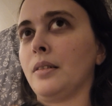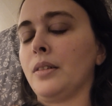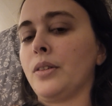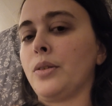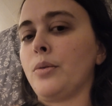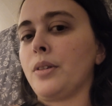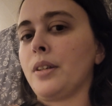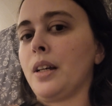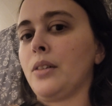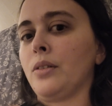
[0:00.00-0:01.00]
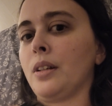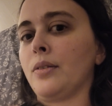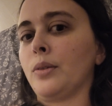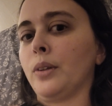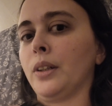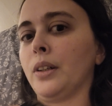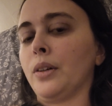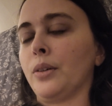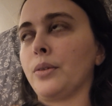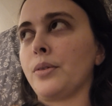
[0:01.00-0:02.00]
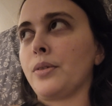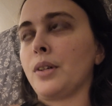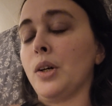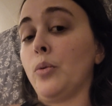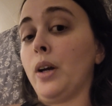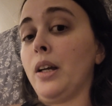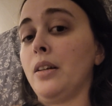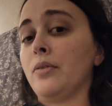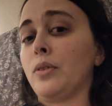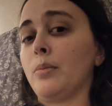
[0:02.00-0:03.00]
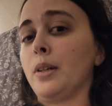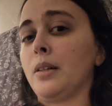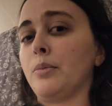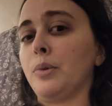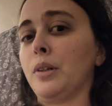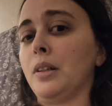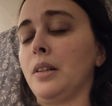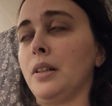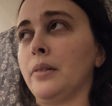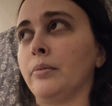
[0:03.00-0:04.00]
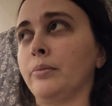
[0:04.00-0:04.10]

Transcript: a suicidal never really goes away for me completely.